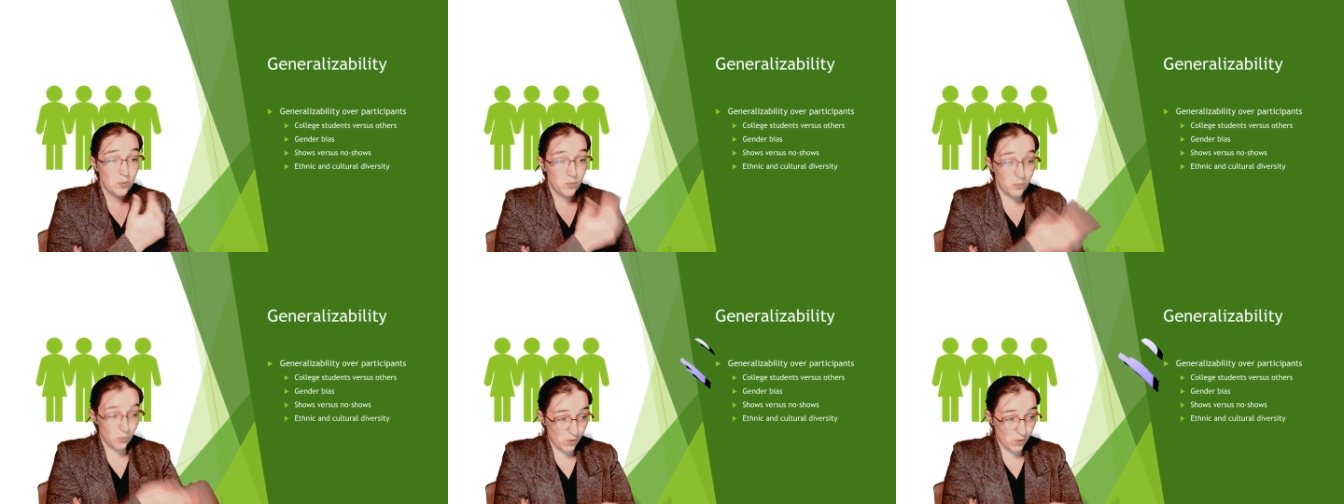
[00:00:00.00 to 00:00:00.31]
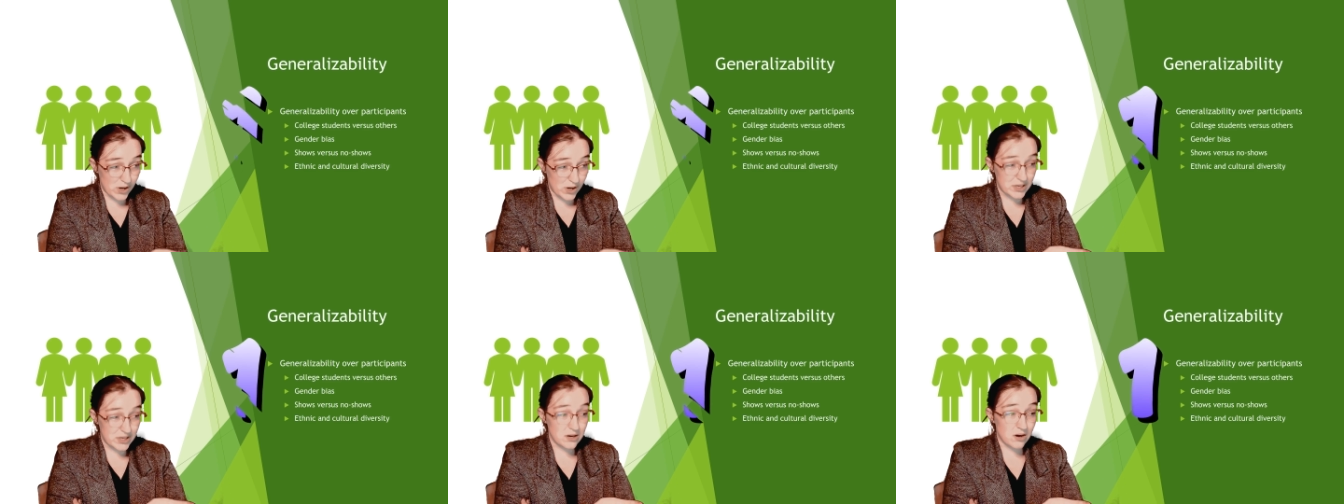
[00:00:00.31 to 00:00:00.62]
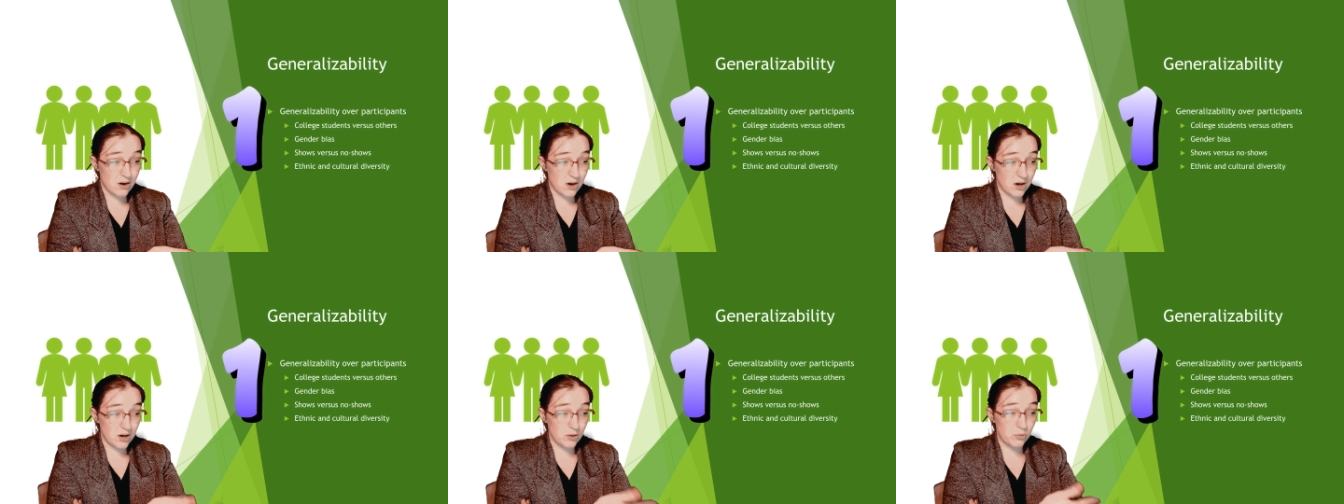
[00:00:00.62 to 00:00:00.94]
One,
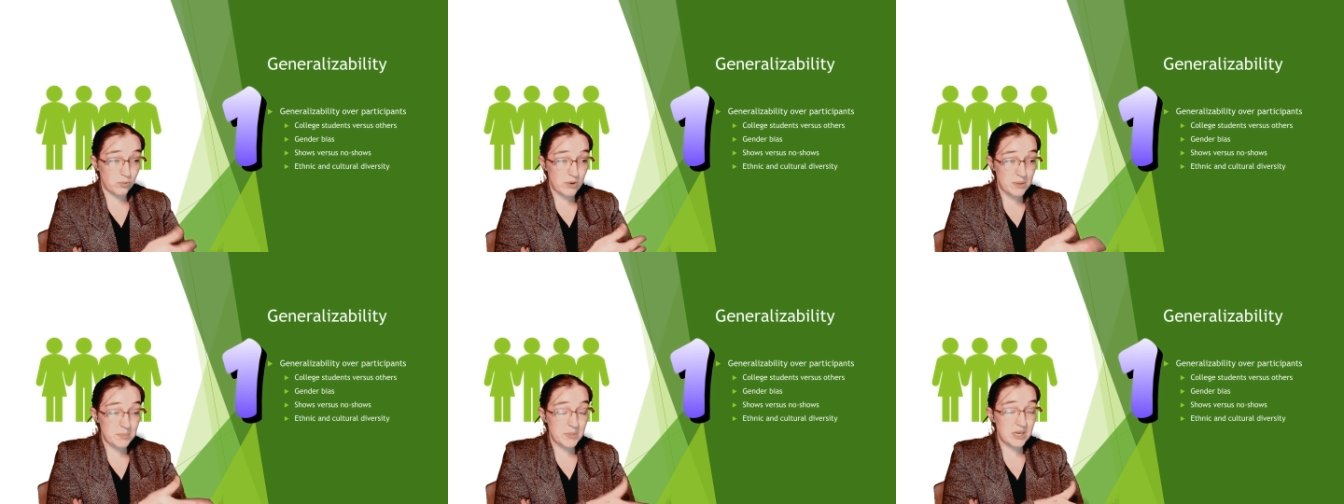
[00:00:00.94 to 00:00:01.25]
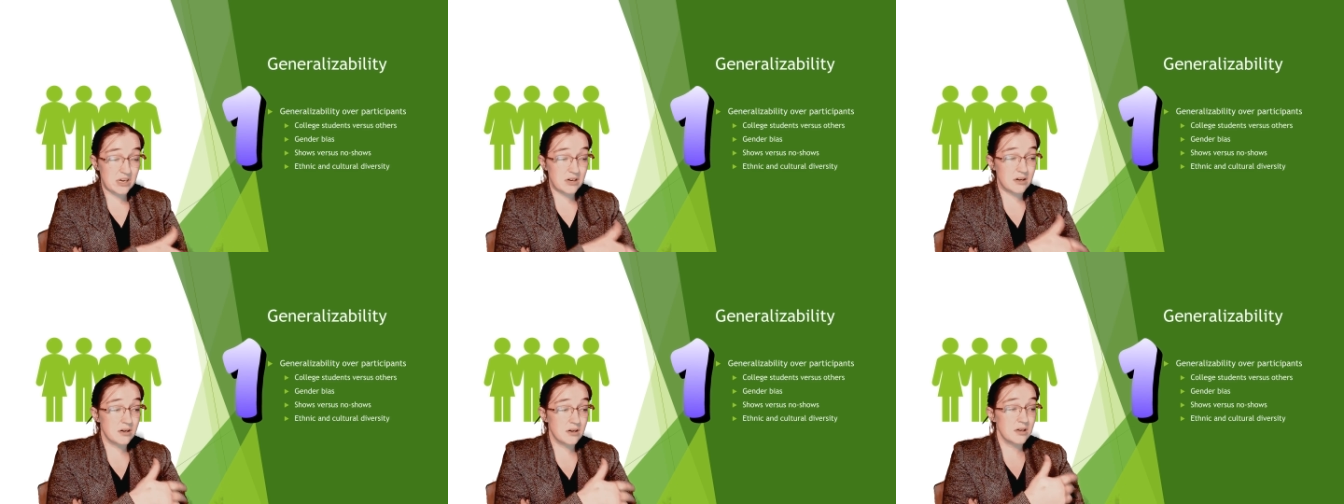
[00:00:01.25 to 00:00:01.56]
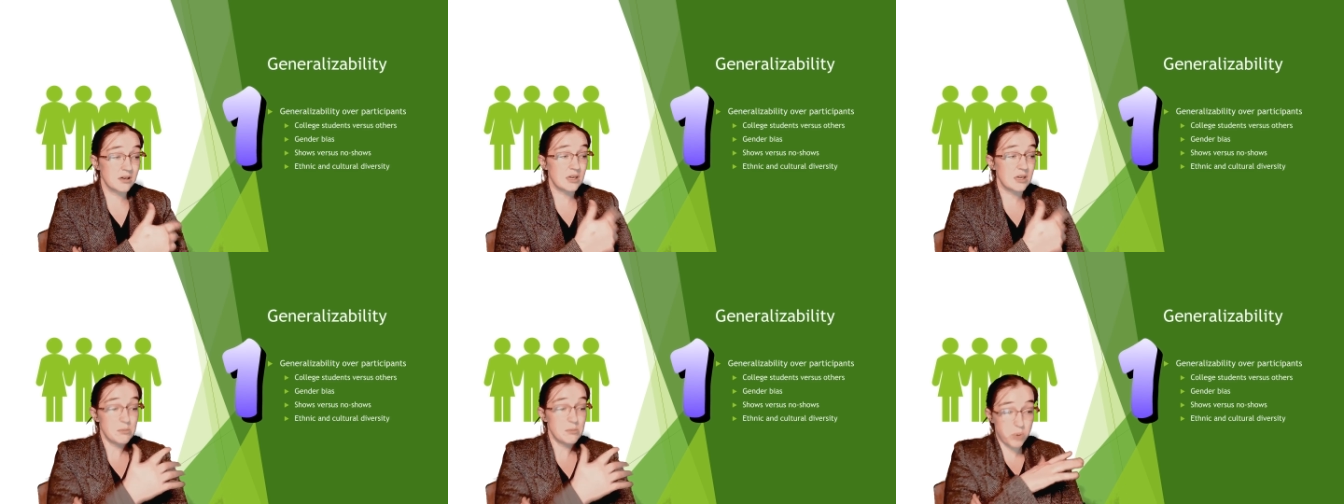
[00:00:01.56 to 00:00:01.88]
are women
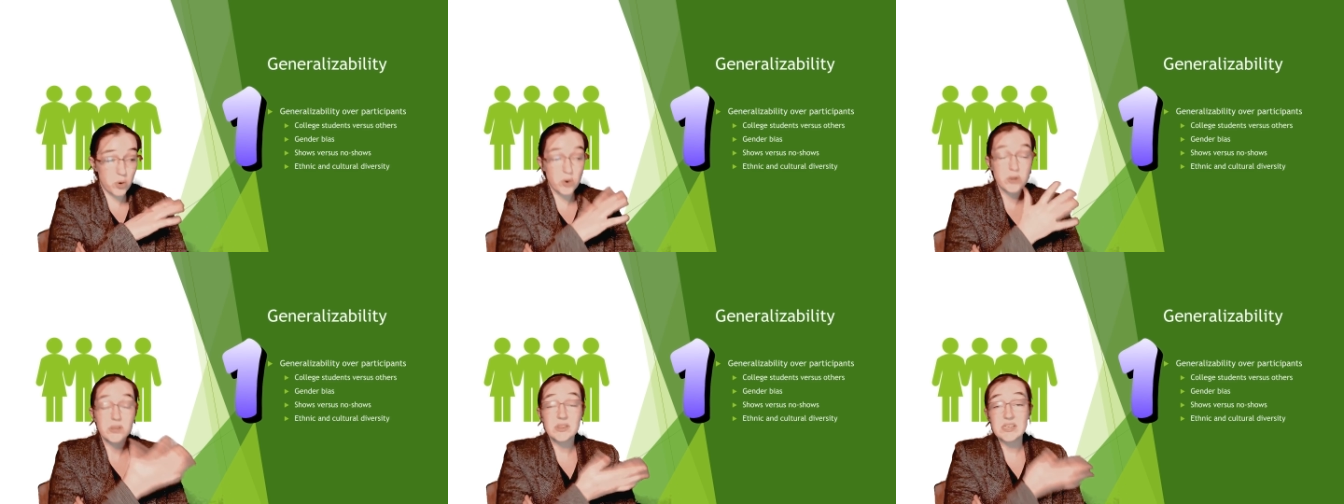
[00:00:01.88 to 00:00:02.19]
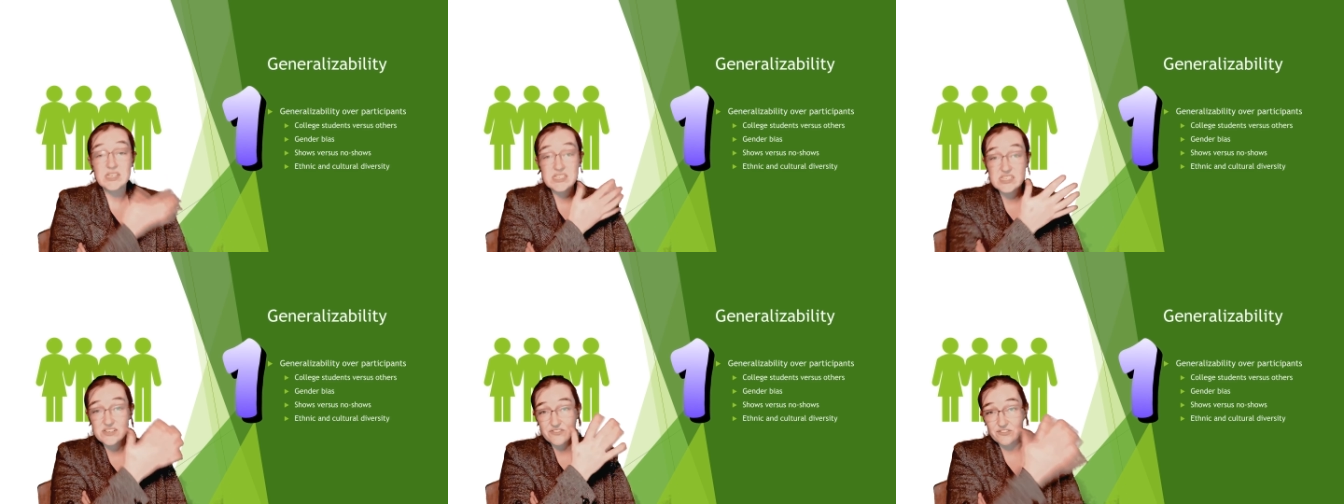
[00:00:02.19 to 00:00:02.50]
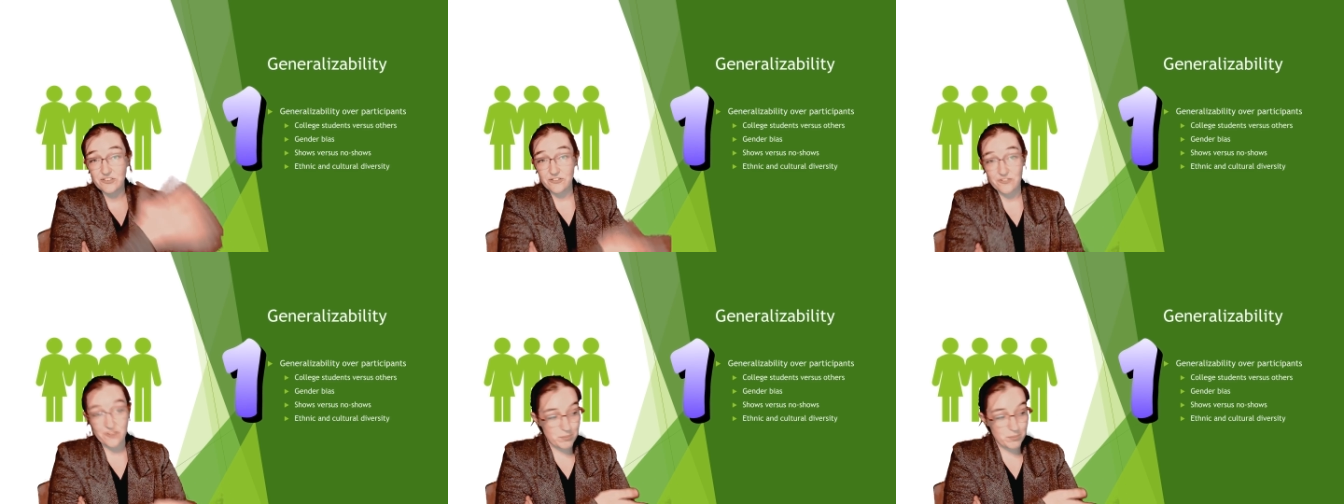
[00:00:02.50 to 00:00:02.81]
importantly
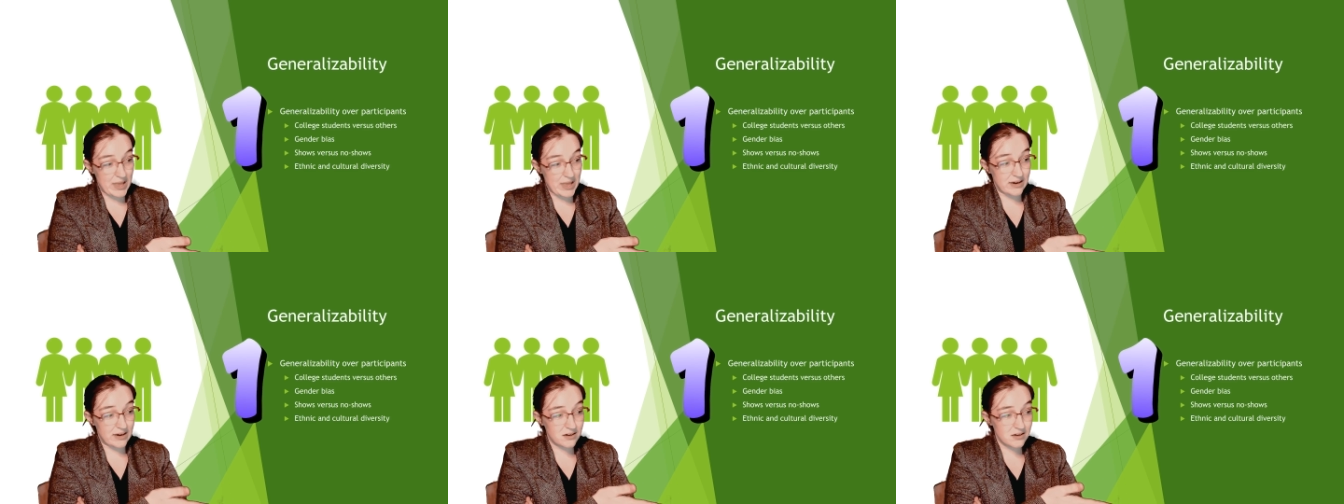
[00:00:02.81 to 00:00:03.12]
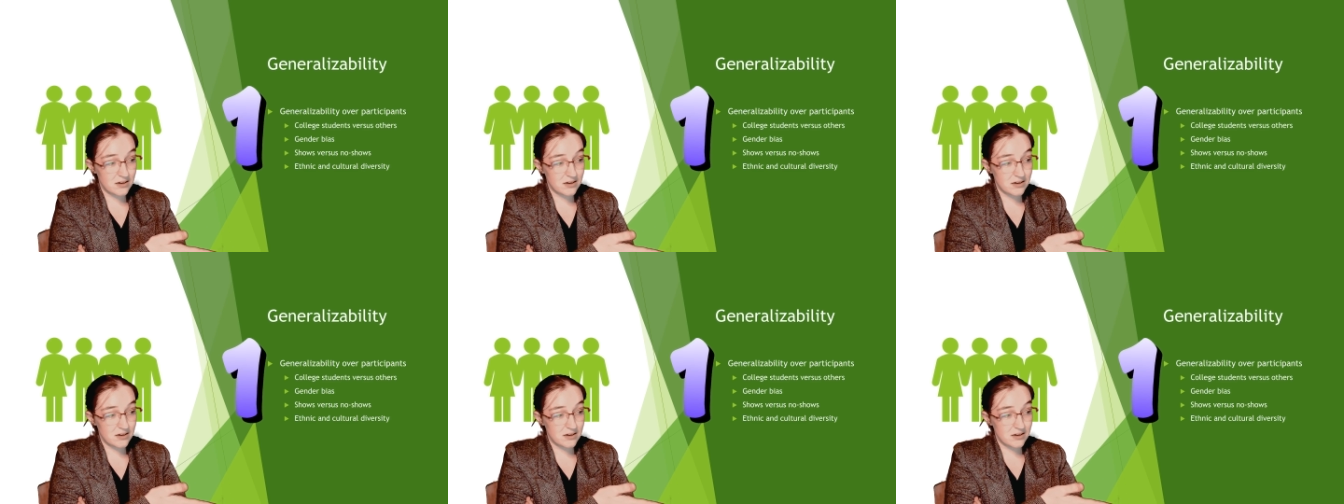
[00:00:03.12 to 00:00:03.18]
different from men?